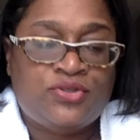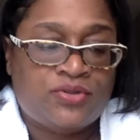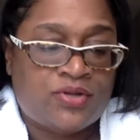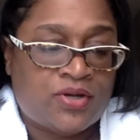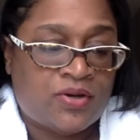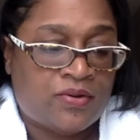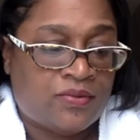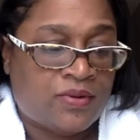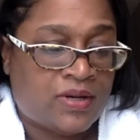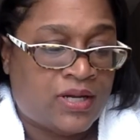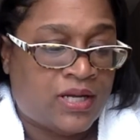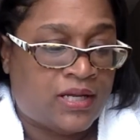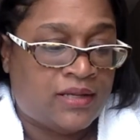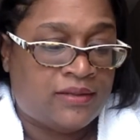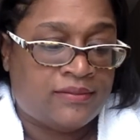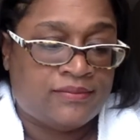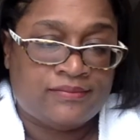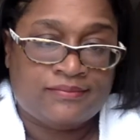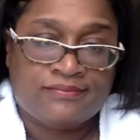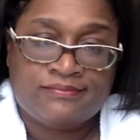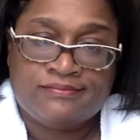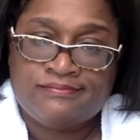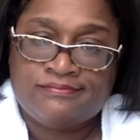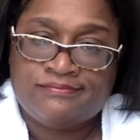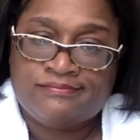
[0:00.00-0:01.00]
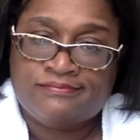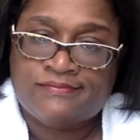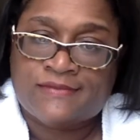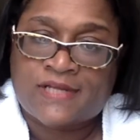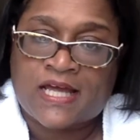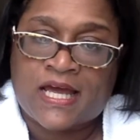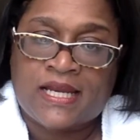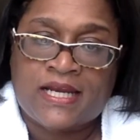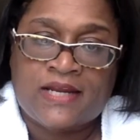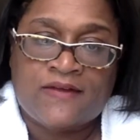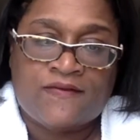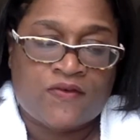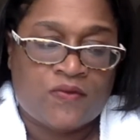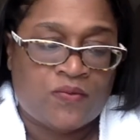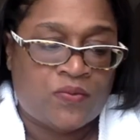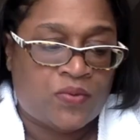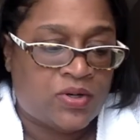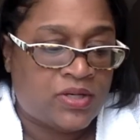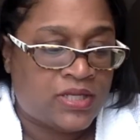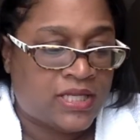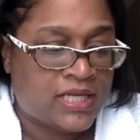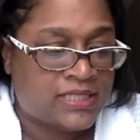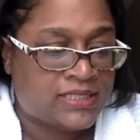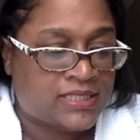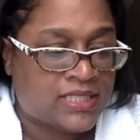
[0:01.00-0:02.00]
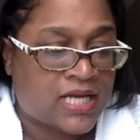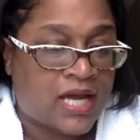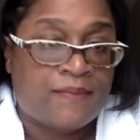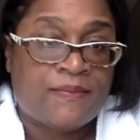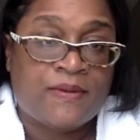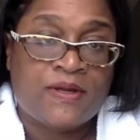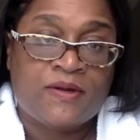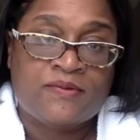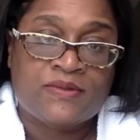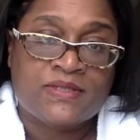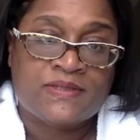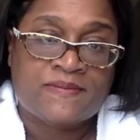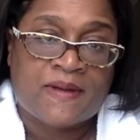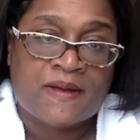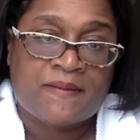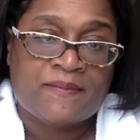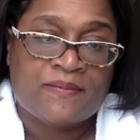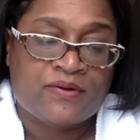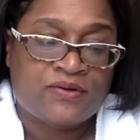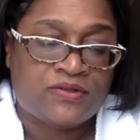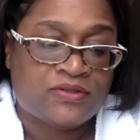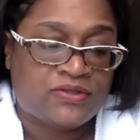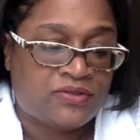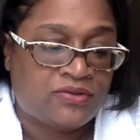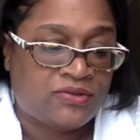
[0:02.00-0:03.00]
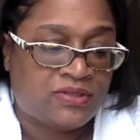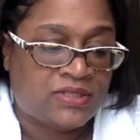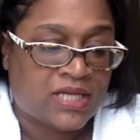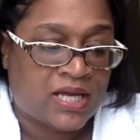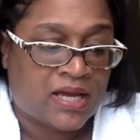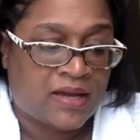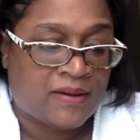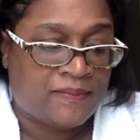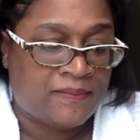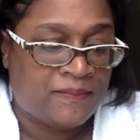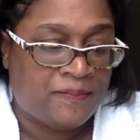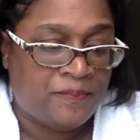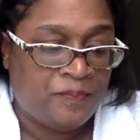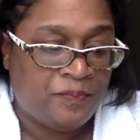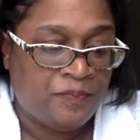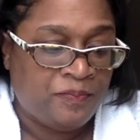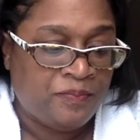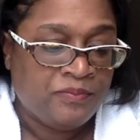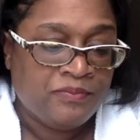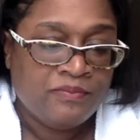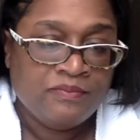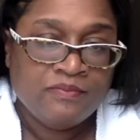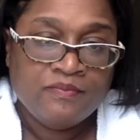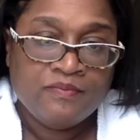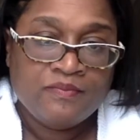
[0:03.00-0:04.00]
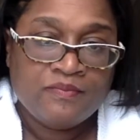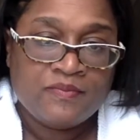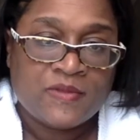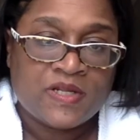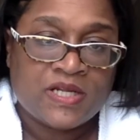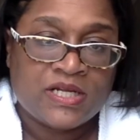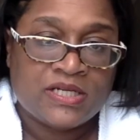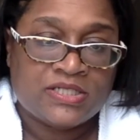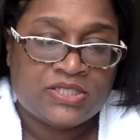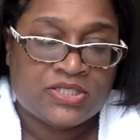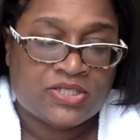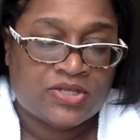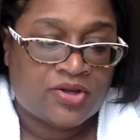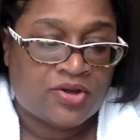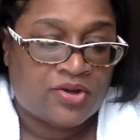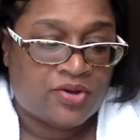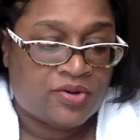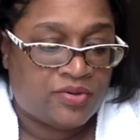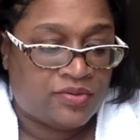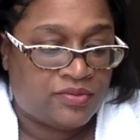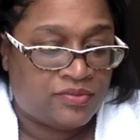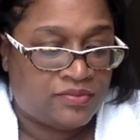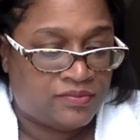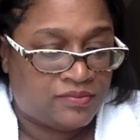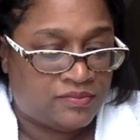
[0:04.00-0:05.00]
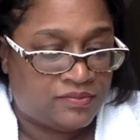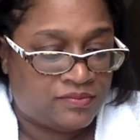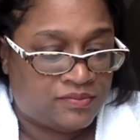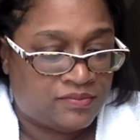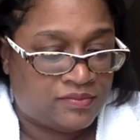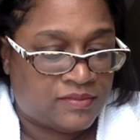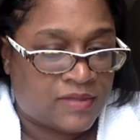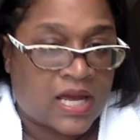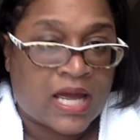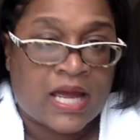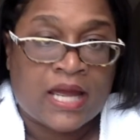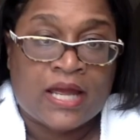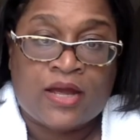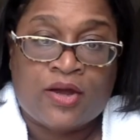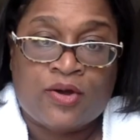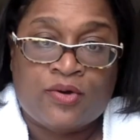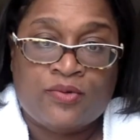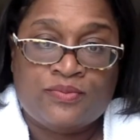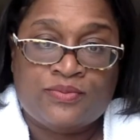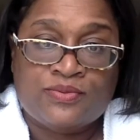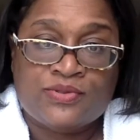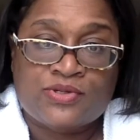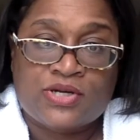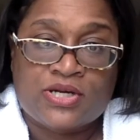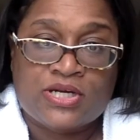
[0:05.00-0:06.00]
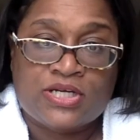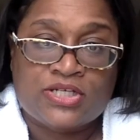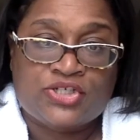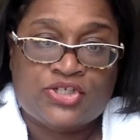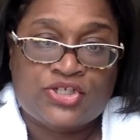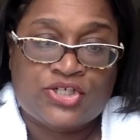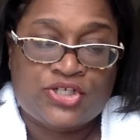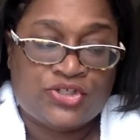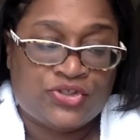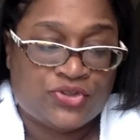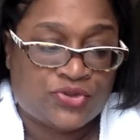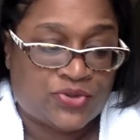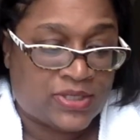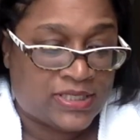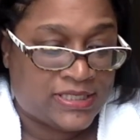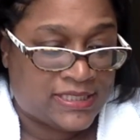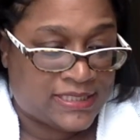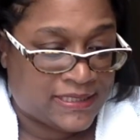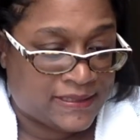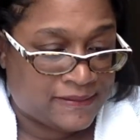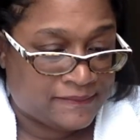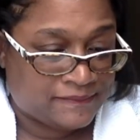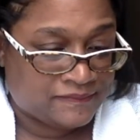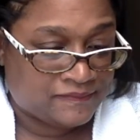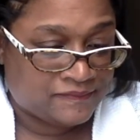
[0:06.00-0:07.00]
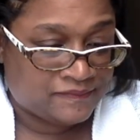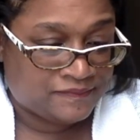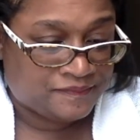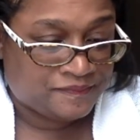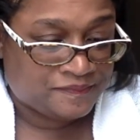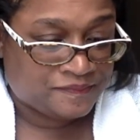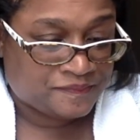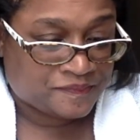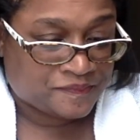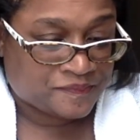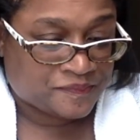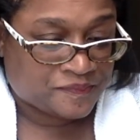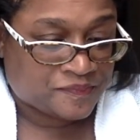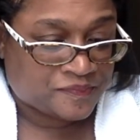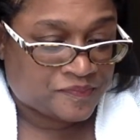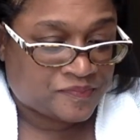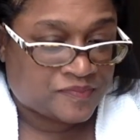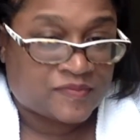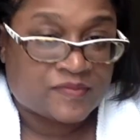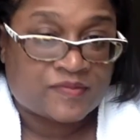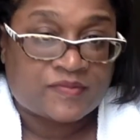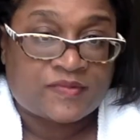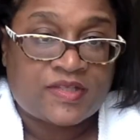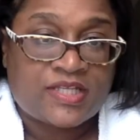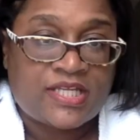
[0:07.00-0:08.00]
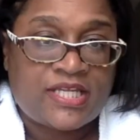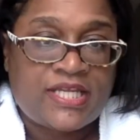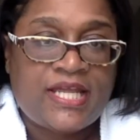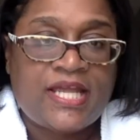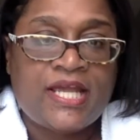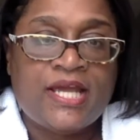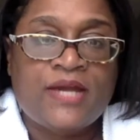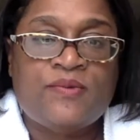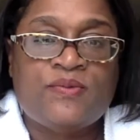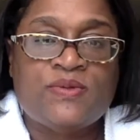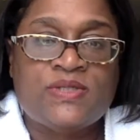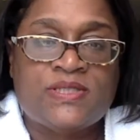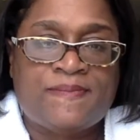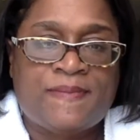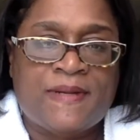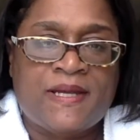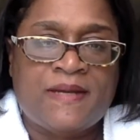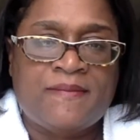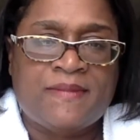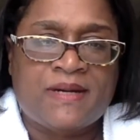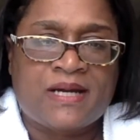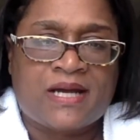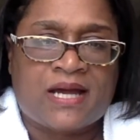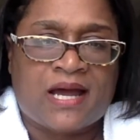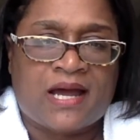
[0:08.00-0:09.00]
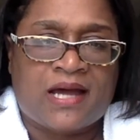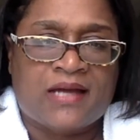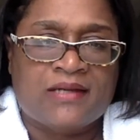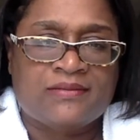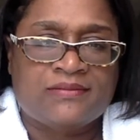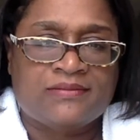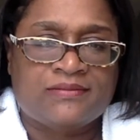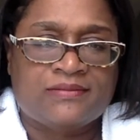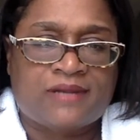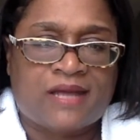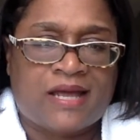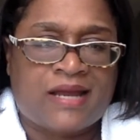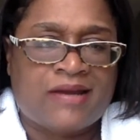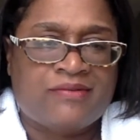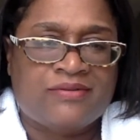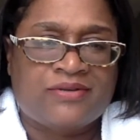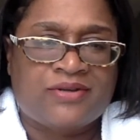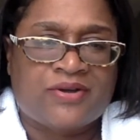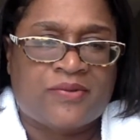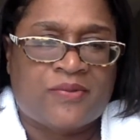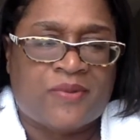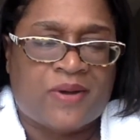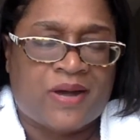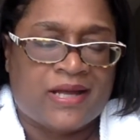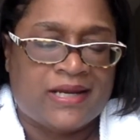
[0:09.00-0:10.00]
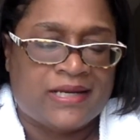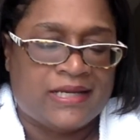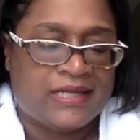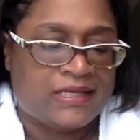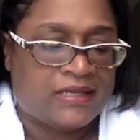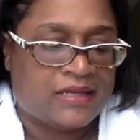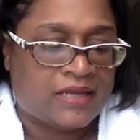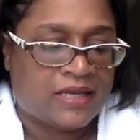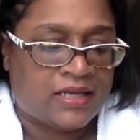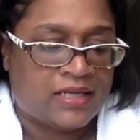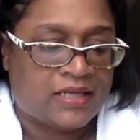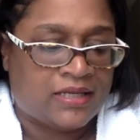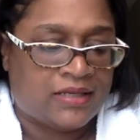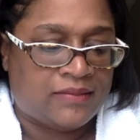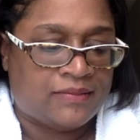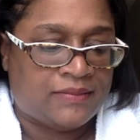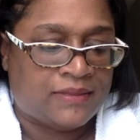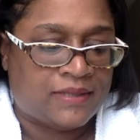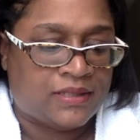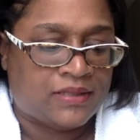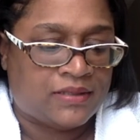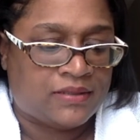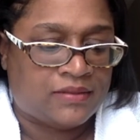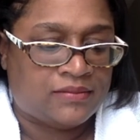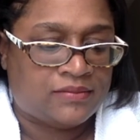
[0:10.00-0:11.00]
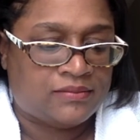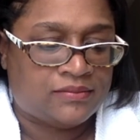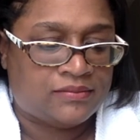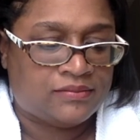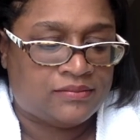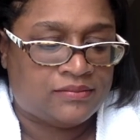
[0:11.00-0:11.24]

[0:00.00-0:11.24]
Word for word: you know what? I never wore that top. It was my personal top, so I hope she enjoys it. It was Pima cotton. I don't know why I didn't like it, but